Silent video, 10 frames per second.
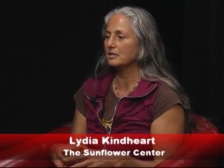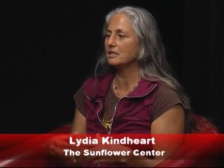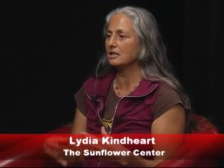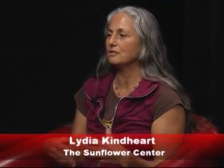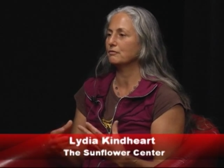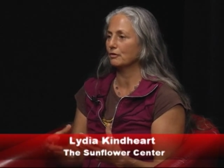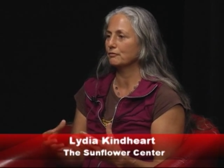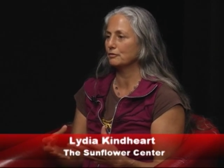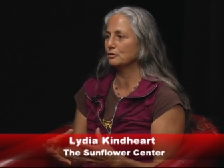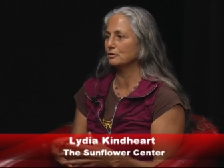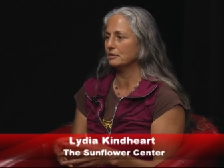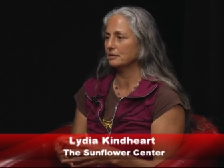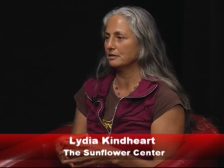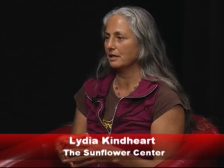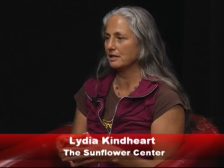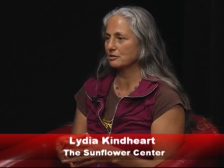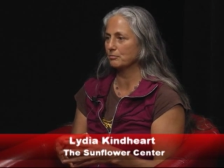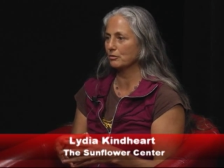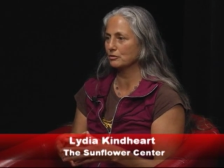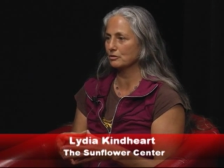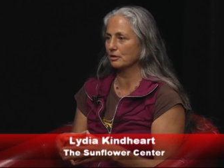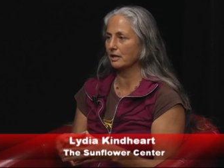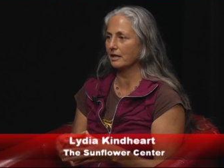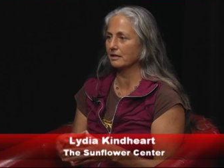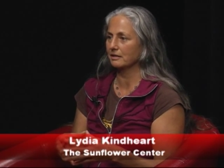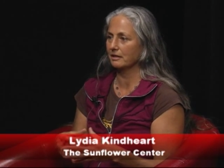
need for food, as opposed to like